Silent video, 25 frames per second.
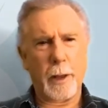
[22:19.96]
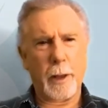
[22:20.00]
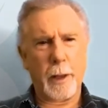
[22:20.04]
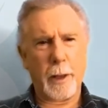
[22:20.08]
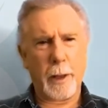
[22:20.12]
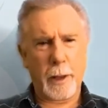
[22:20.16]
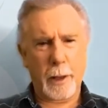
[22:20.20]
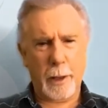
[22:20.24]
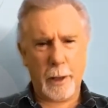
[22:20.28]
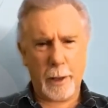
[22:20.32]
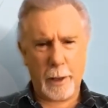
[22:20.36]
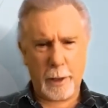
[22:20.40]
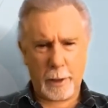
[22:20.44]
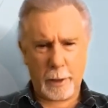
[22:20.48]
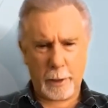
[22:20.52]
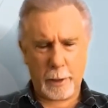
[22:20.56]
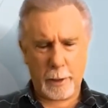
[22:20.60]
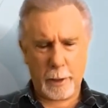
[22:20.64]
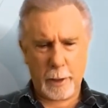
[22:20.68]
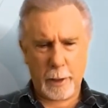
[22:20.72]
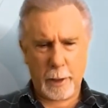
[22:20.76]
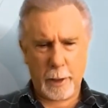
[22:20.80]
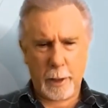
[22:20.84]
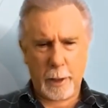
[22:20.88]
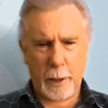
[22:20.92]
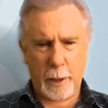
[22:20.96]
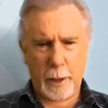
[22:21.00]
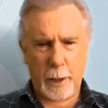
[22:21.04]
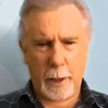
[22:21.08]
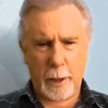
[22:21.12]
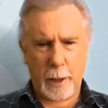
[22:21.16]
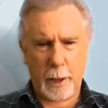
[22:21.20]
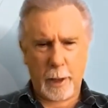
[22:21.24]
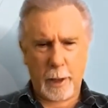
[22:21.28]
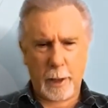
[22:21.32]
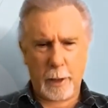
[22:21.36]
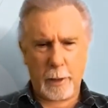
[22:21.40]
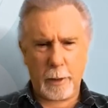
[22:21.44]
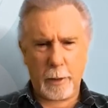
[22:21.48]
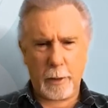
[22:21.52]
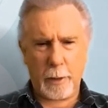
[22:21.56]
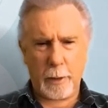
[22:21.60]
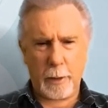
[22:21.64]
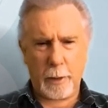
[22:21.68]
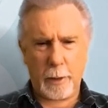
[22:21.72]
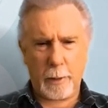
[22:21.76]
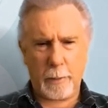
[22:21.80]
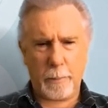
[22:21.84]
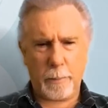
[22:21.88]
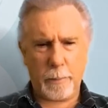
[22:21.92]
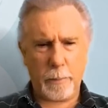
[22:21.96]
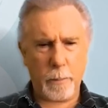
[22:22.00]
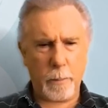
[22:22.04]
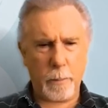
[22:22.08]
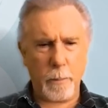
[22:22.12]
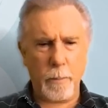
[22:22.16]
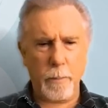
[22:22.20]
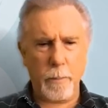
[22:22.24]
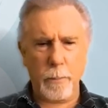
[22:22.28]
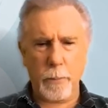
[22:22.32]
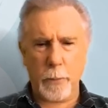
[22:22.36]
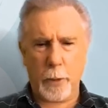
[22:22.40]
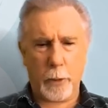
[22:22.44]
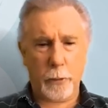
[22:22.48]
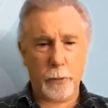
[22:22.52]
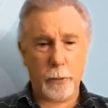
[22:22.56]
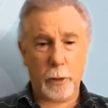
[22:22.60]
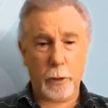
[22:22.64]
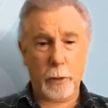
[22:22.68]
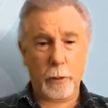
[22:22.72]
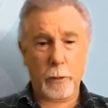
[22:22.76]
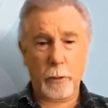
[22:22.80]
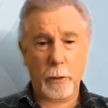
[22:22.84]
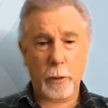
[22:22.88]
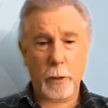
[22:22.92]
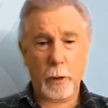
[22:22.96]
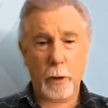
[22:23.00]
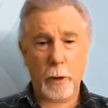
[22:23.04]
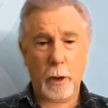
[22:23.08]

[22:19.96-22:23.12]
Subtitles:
in." And I said,